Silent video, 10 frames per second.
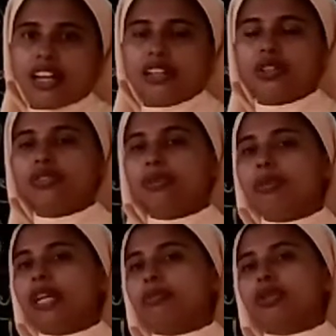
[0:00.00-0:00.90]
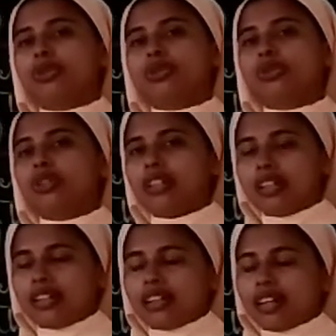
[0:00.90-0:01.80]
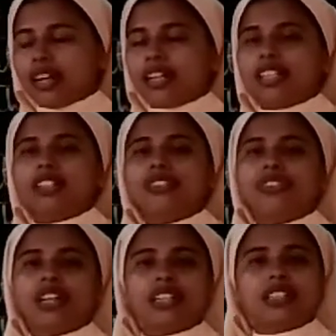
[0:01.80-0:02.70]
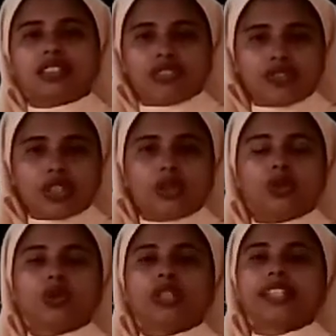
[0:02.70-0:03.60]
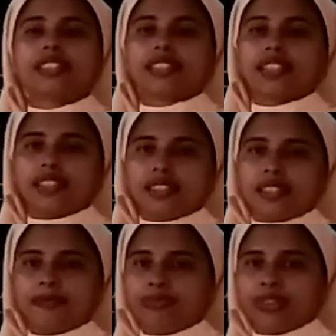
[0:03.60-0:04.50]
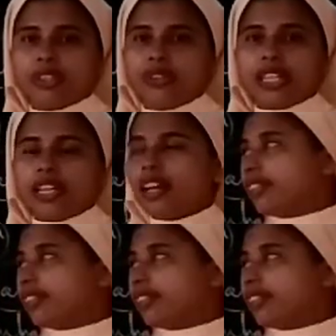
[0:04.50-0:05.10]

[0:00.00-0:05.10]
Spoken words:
and you will be able to identify when you do the exercise. Okay, I